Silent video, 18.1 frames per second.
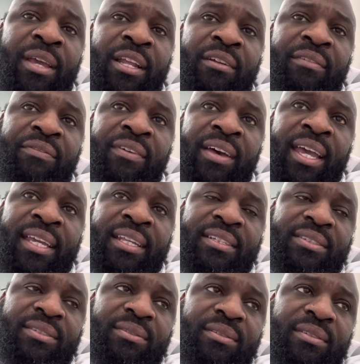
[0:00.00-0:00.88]

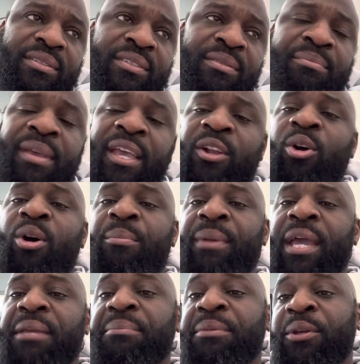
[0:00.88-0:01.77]
fights to bet on
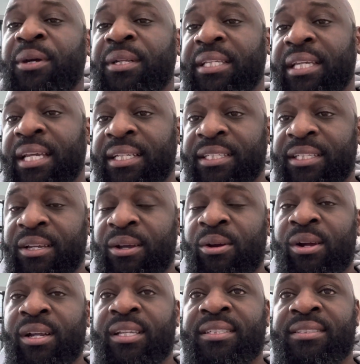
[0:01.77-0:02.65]
might be on the
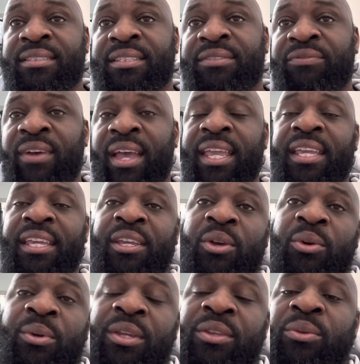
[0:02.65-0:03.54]
undercard, because this fight can
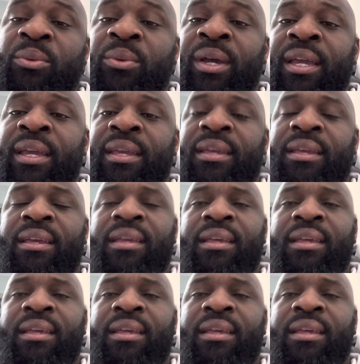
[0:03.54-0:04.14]
go either way.